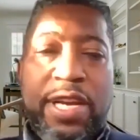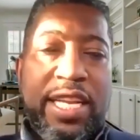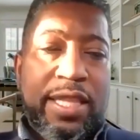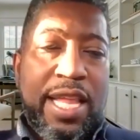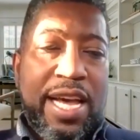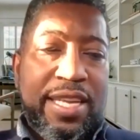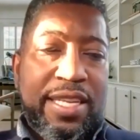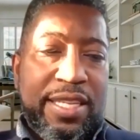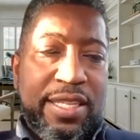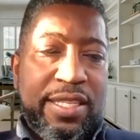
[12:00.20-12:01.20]
read a lot
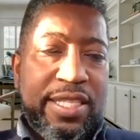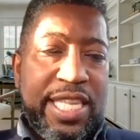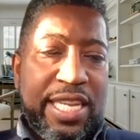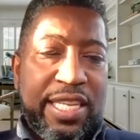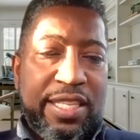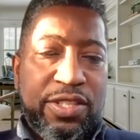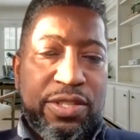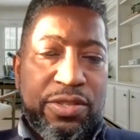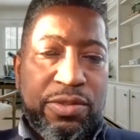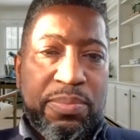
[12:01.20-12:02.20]
in these settings,
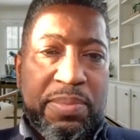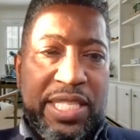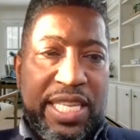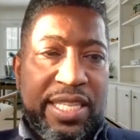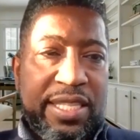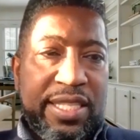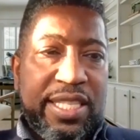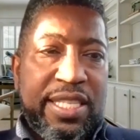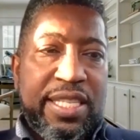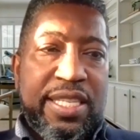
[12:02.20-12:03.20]
in Zoom settings.
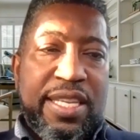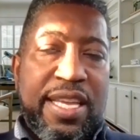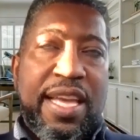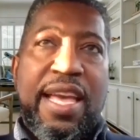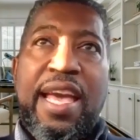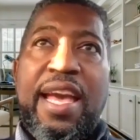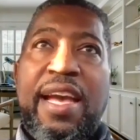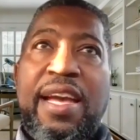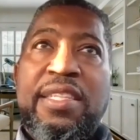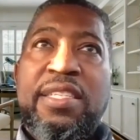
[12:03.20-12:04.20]

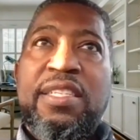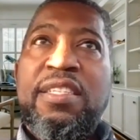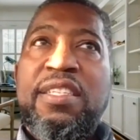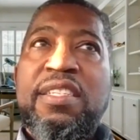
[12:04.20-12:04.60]
And